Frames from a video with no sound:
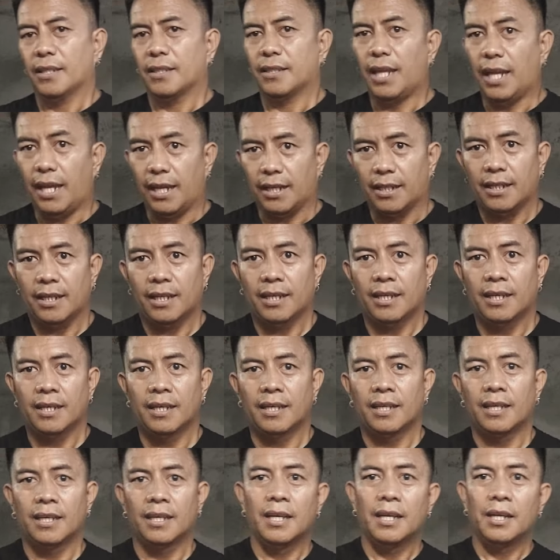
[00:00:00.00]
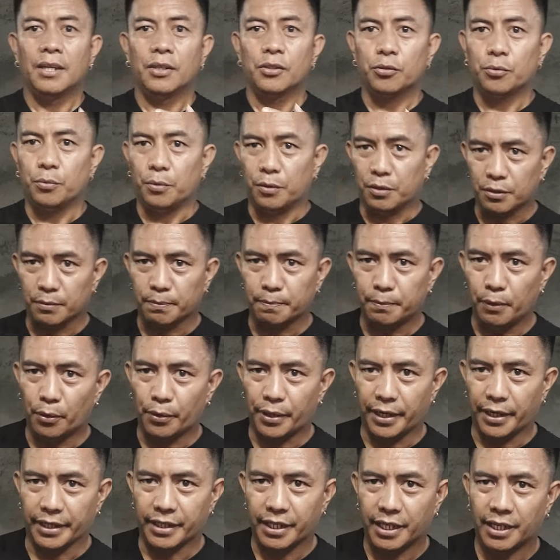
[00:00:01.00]
Then
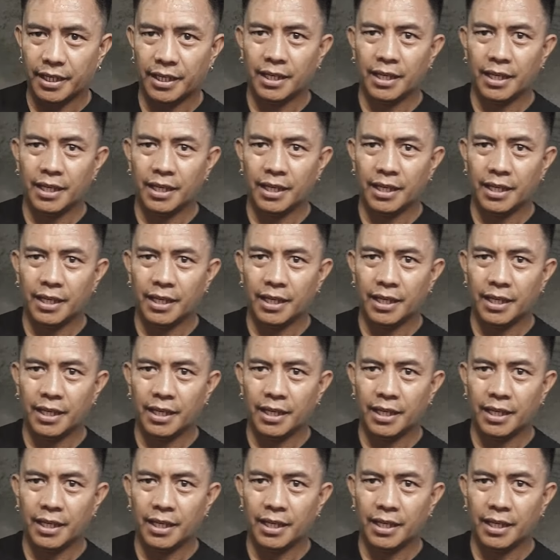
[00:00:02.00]
explore it.